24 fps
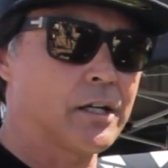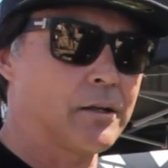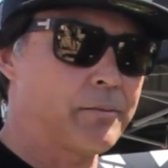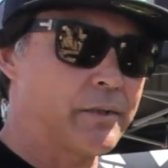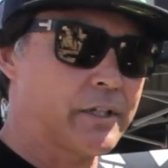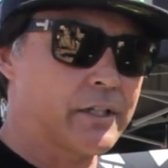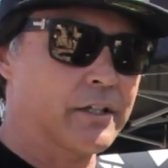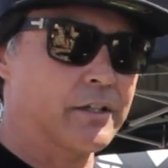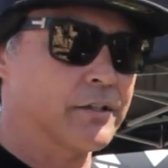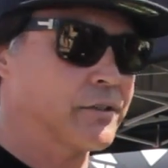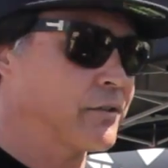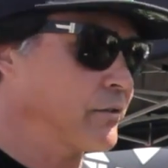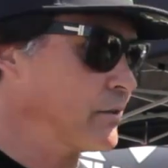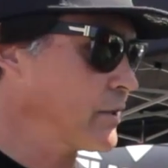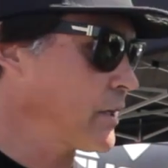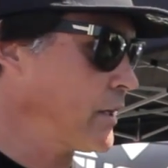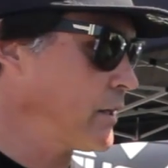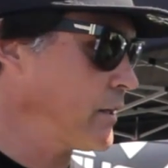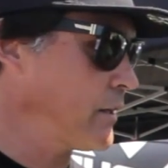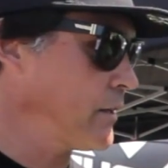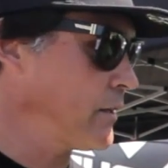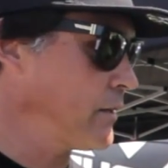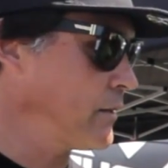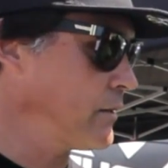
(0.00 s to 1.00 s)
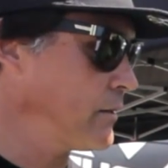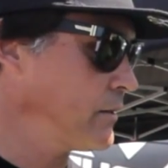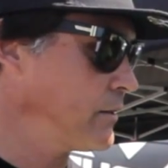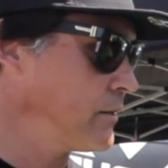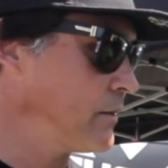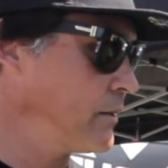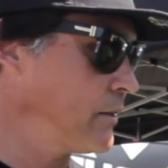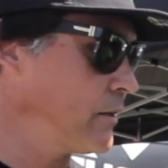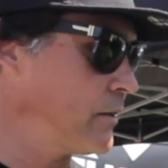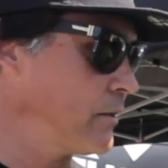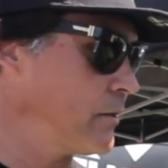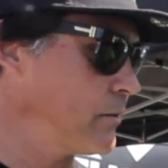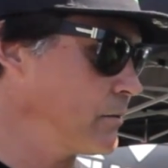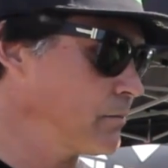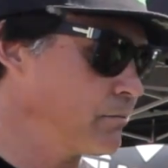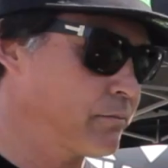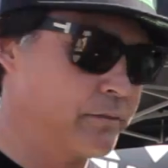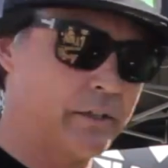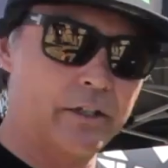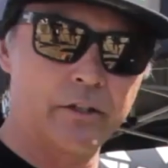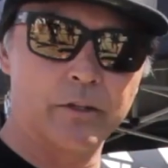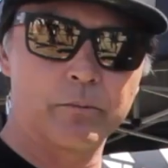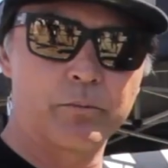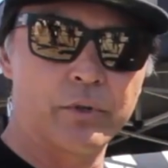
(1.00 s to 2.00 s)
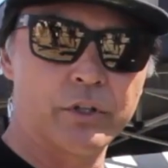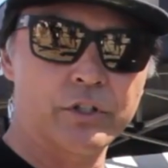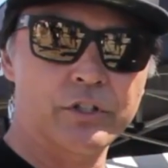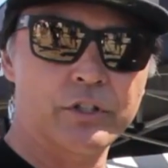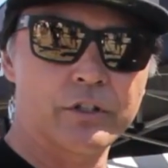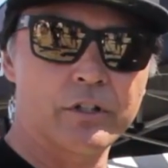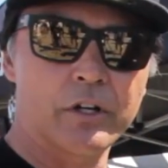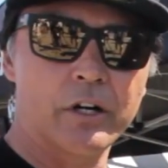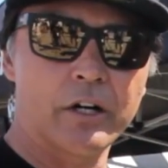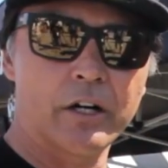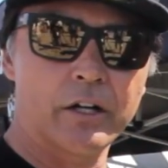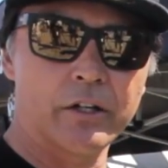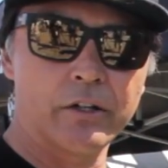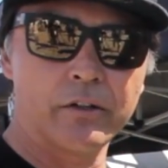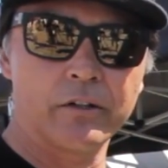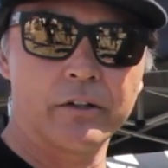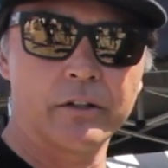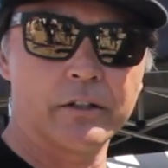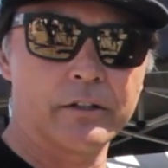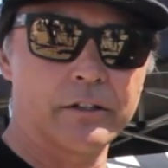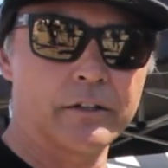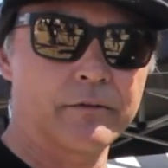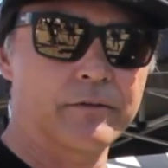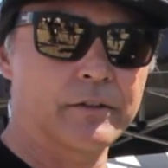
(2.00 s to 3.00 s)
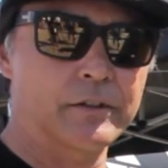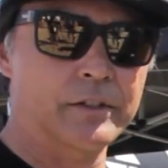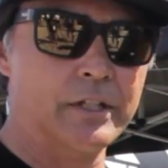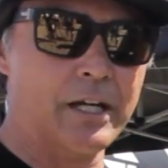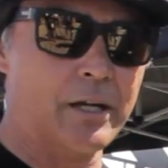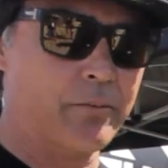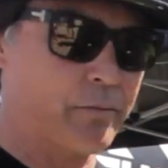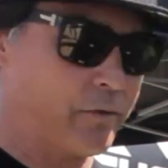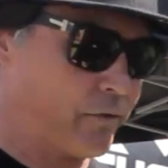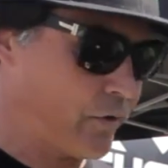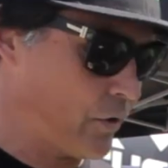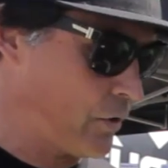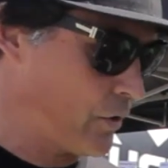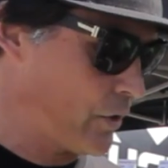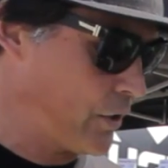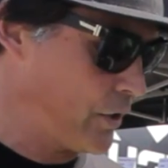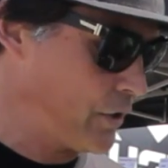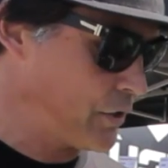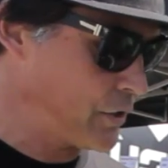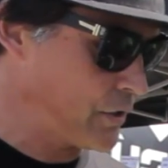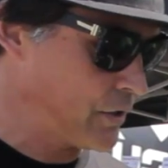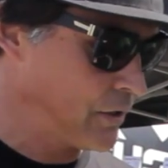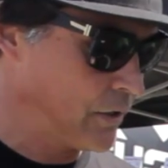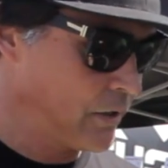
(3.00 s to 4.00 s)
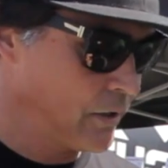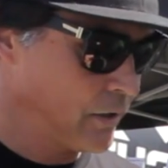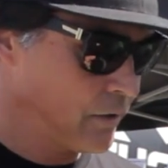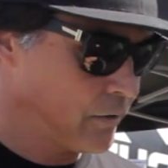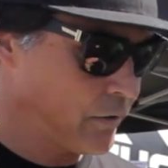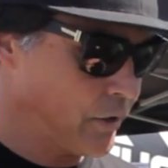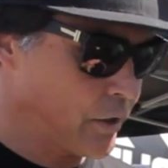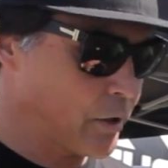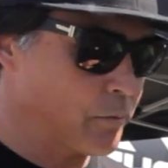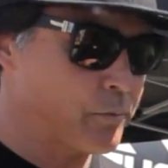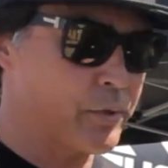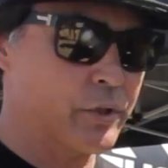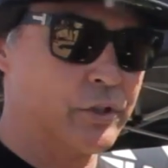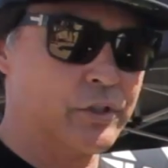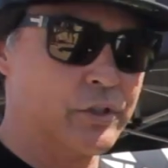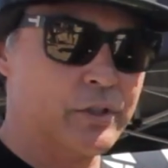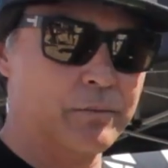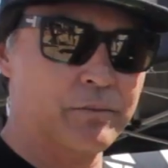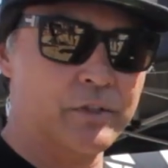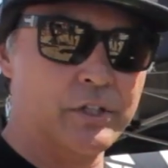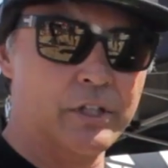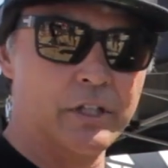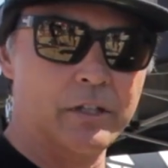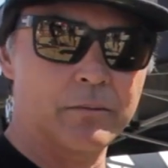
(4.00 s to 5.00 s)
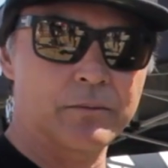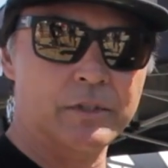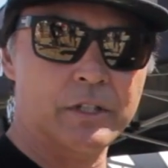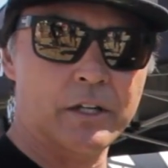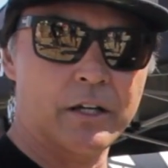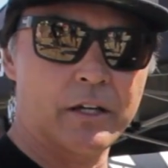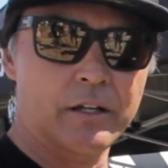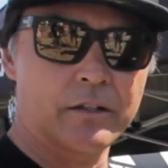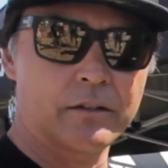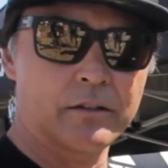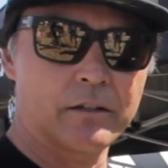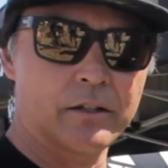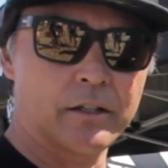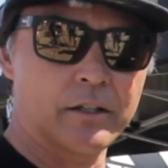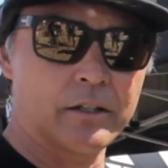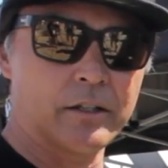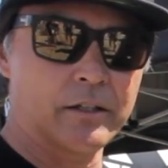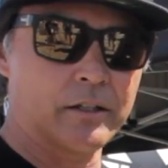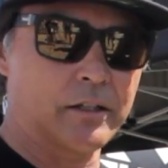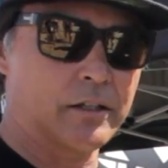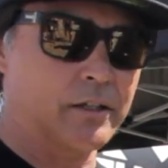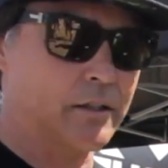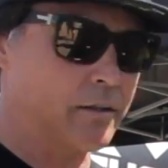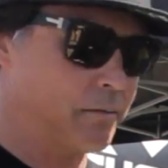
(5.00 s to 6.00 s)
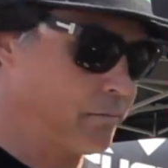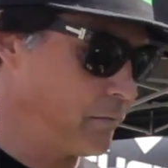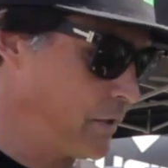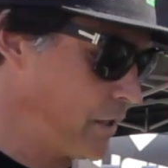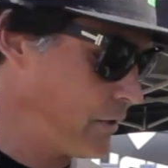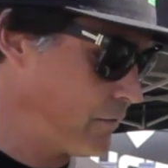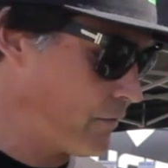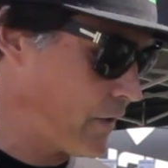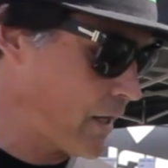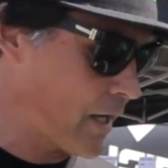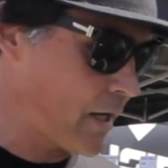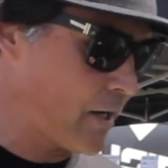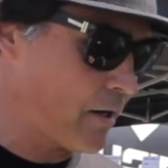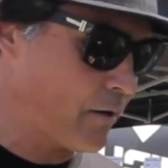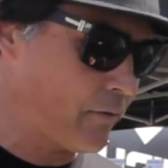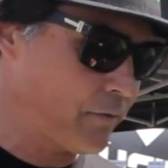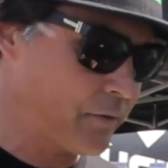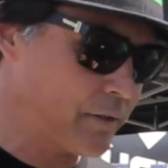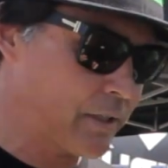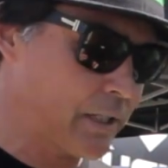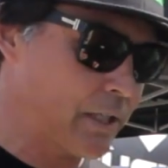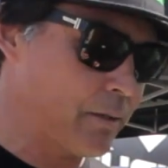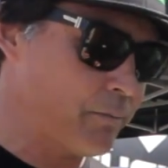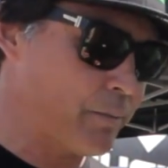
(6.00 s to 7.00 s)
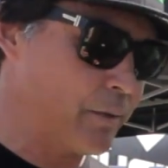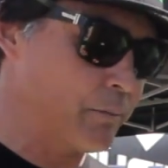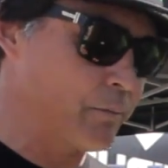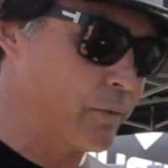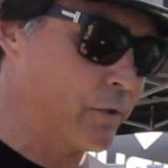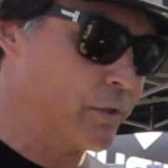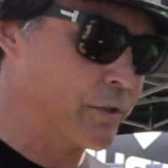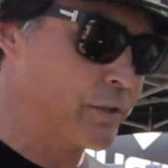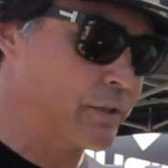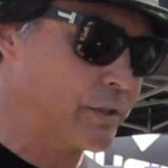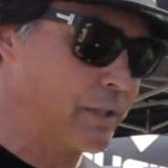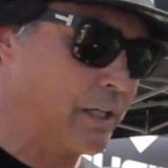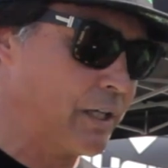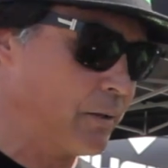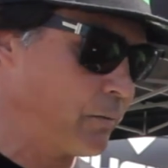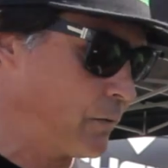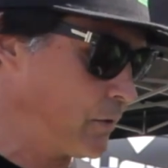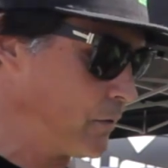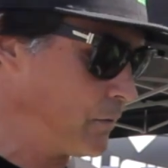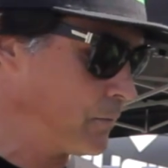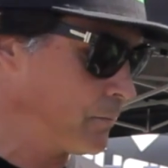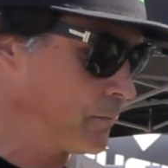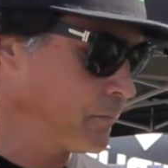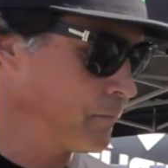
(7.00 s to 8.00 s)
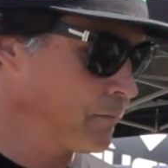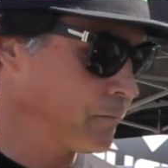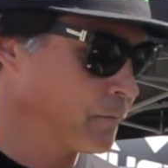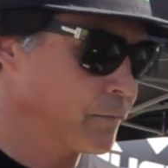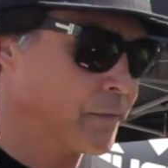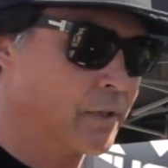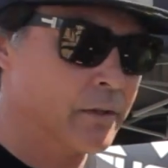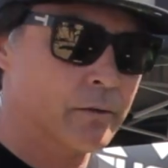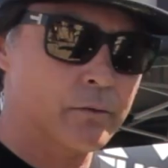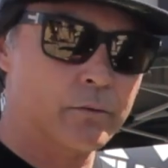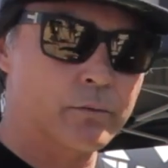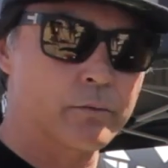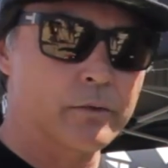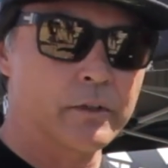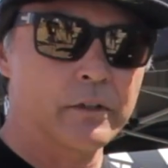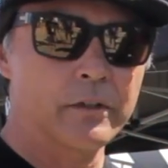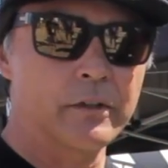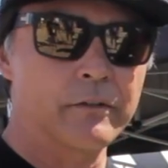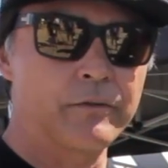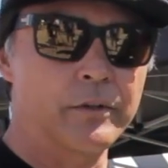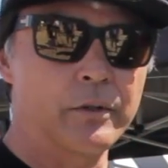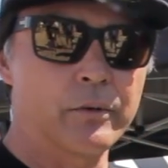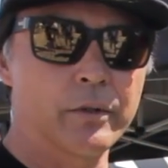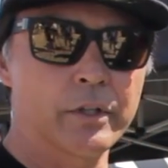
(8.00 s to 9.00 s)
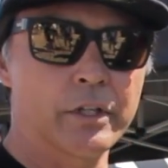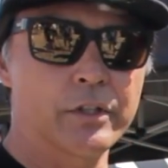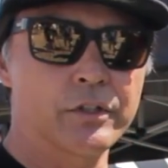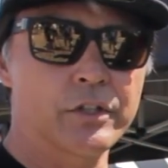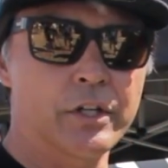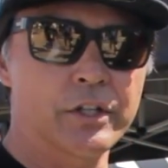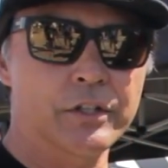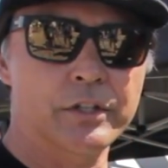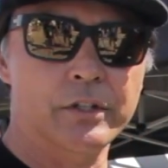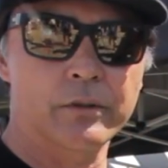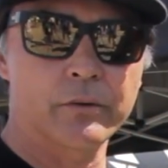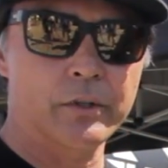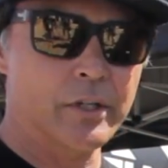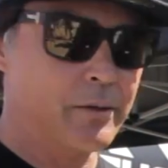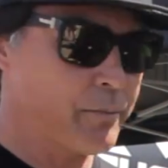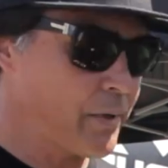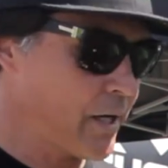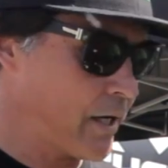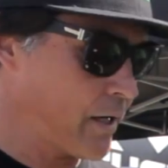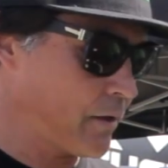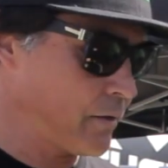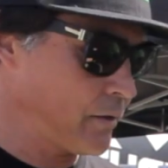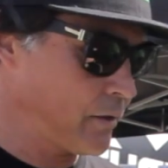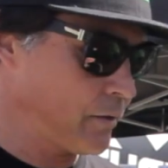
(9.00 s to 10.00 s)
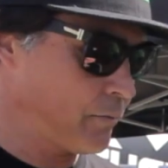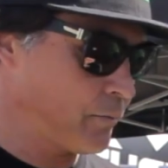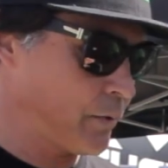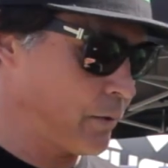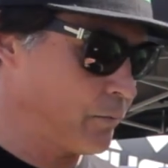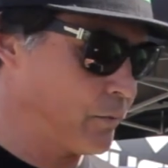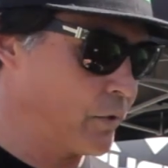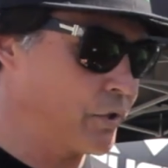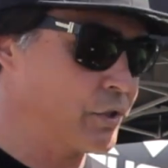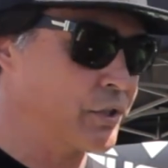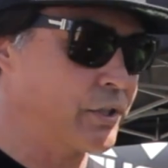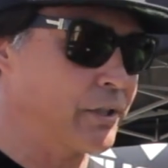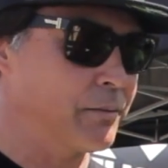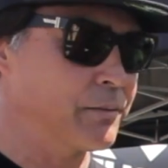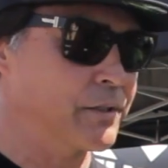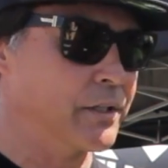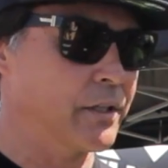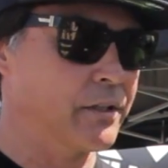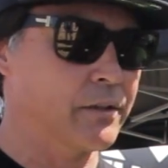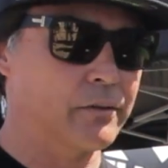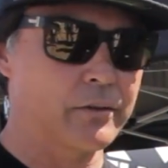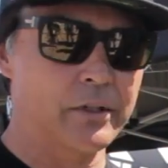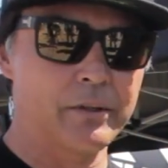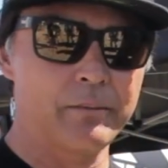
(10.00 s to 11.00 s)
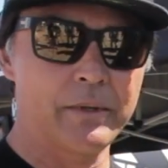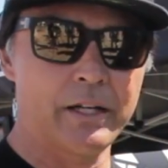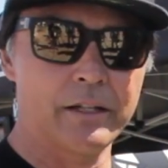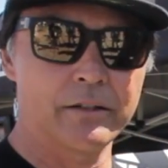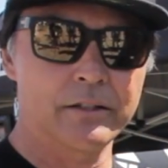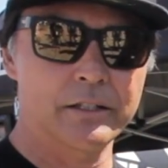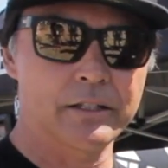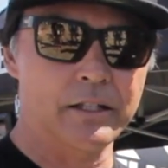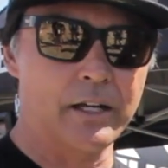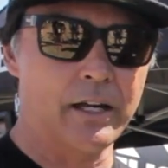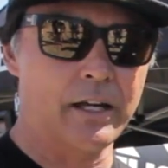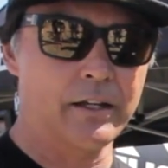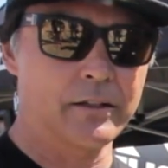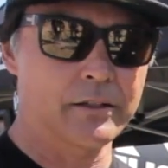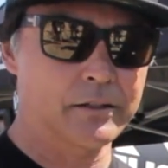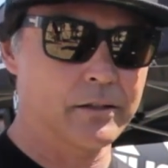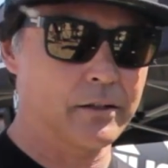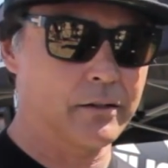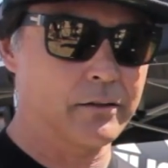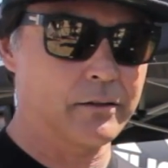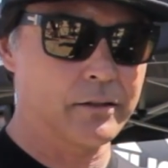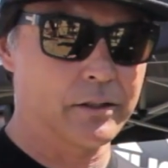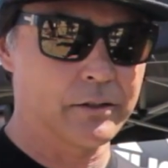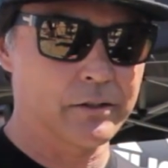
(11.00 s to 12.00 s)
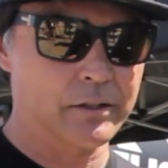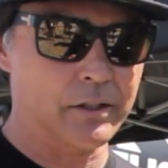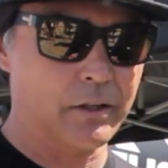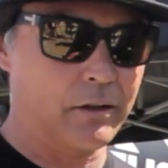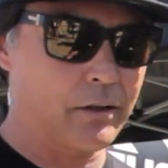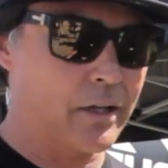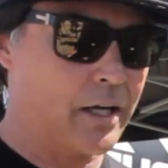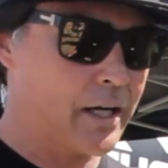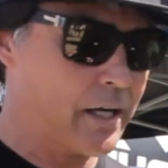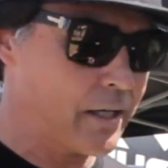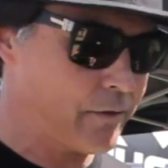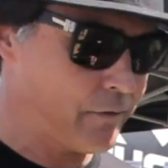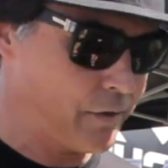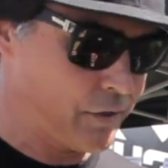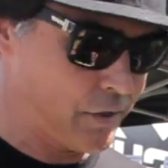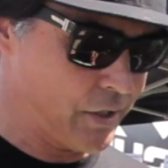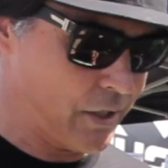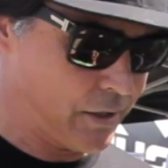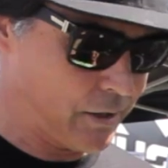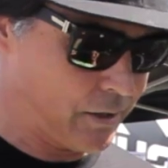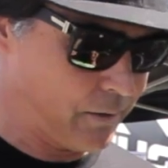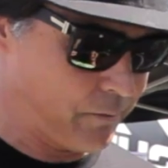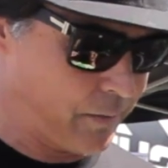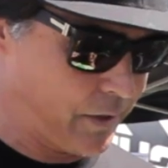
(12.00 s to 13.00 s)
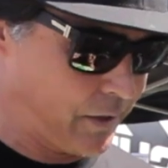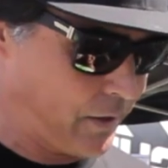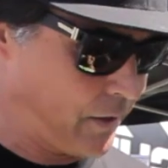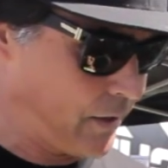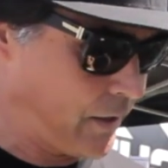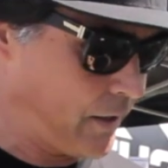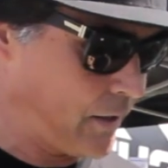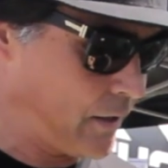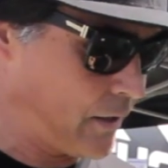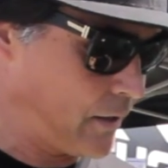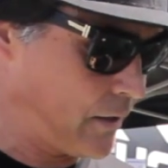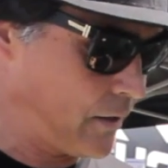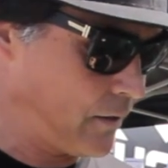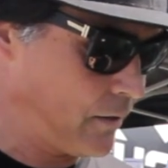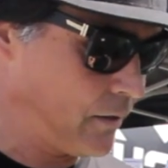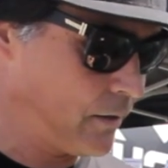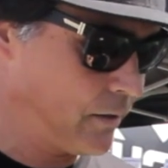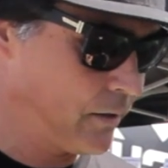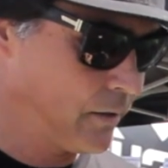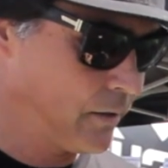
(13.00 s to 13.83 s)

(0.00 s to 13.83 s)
because you're kind of either pushing hard or you're in a different type of course, you can put some shims on the mid valve, keep it more stable. If you want to adjust your rebound, put more shims on the rebound side. So there's a lot of adjustability here,